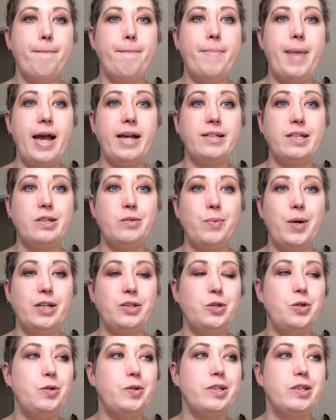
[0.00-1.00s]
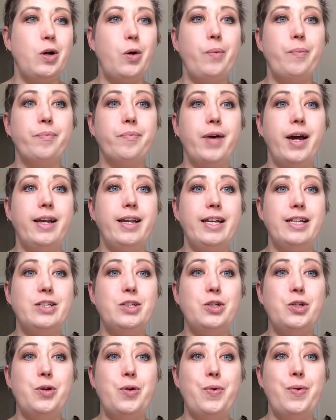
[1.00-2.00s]
bags as well too. So I need
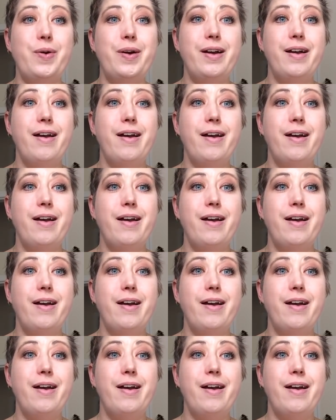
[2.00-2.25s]
to